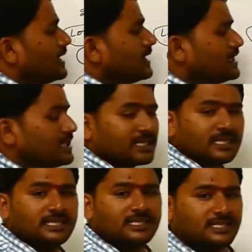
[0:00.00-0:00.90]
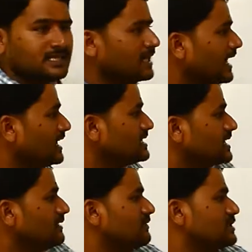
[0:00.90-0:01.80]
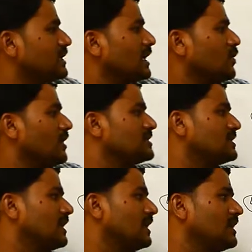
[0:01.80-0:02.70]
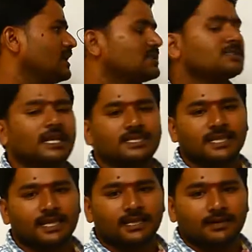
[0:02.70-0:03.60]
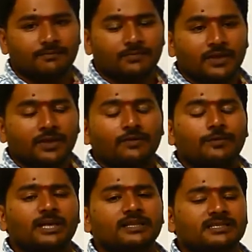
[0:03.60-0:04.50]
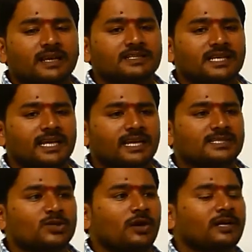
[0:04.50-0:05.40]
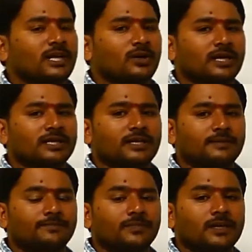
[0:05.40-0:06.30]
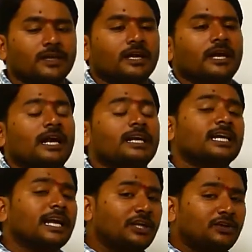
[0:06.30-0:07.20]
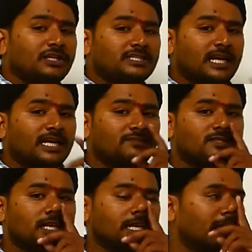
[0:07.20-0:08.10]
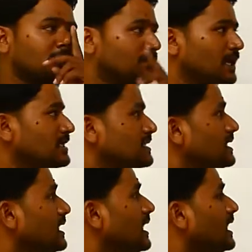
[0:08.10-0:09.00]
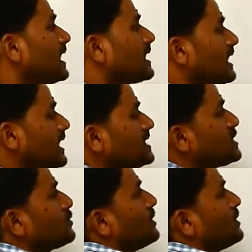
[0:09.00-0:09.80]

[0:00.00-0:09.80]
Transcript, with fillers: it is an enzyme which regulates the cell cycle. When the cell cycle is not regulated and continuous cell division takes place, it leads to